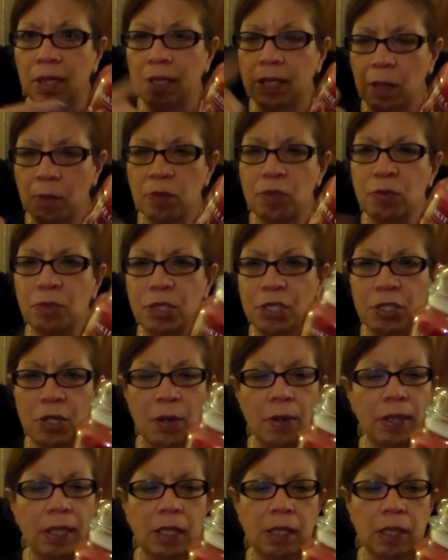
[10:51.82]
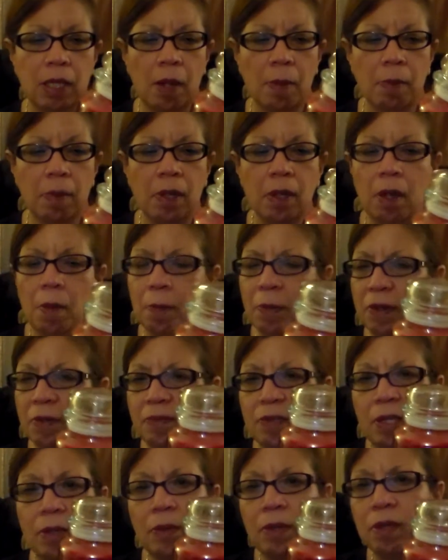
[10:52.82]
and I was returning them. But
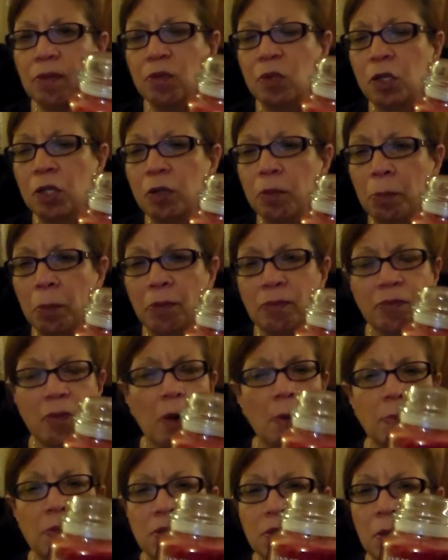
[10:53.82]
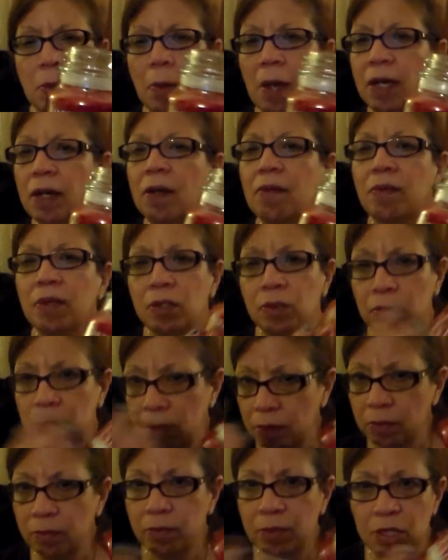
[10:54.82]
if they don't give you good performance or whatever, you
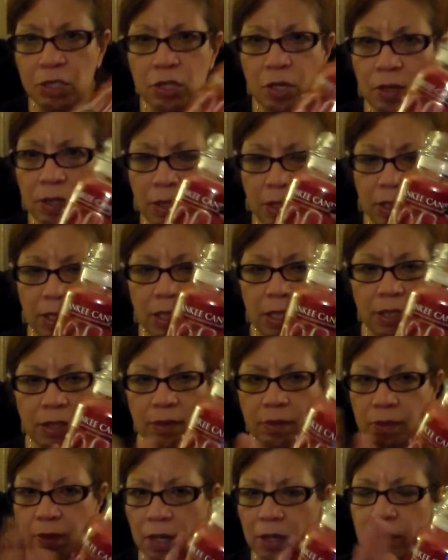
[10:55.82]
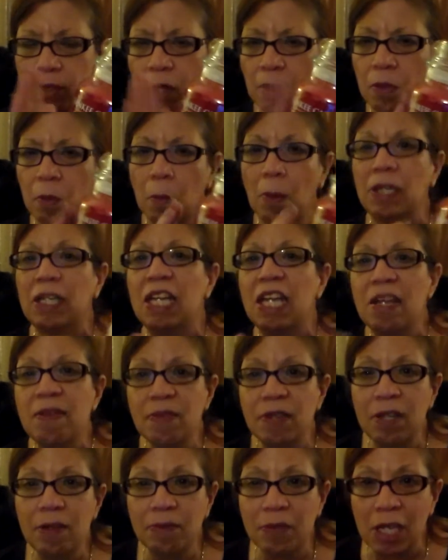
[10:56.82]
can return it and get a, another one.
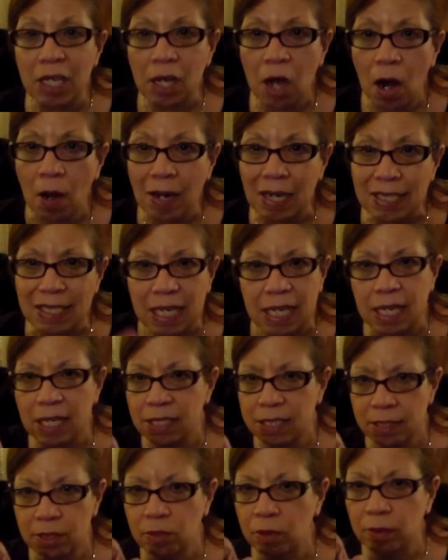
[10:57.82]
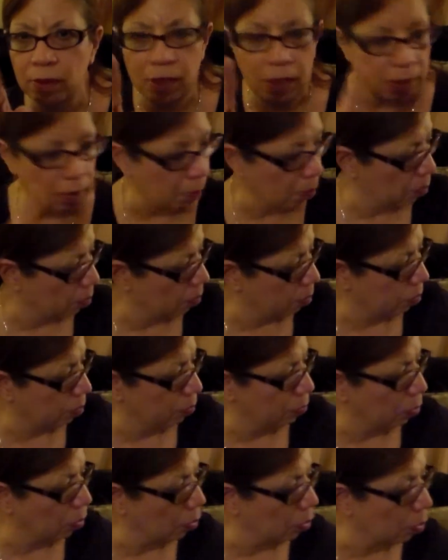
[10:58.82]
Even if they are SAS, don't let them
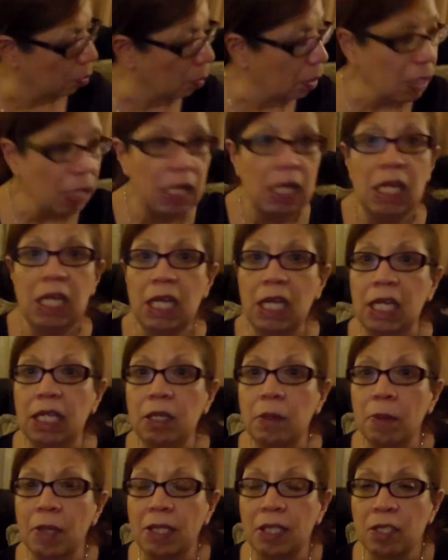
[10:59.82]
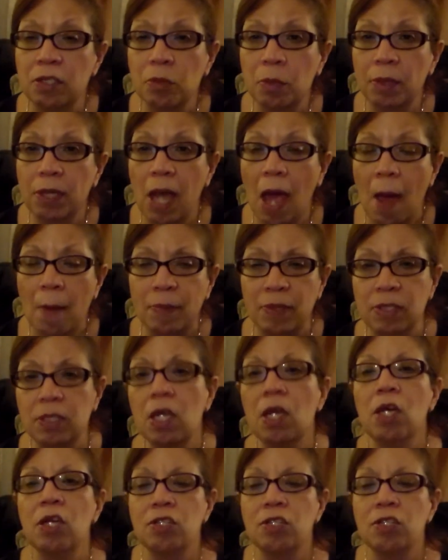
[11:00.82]
fool you. Anyway, that's what happens.